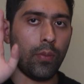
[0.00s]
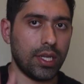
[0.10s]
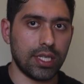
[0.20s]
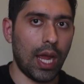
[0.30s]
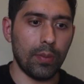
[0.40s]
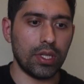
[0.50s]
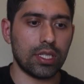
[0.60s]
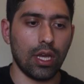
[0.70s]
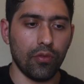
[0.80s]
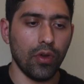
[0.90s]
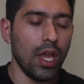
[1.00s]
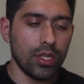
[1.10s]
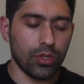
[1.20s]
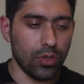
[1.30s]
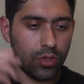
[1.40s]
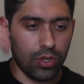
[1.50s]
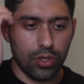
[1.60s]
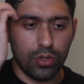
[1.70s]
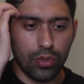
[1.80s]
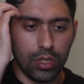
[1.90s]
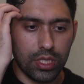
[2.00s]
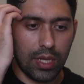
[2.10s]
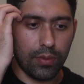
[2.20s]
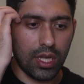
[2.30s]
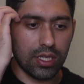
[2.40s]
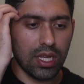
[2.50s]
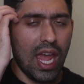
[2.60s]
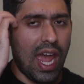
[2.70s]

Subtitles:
about time itself. So those aren't two of the same things.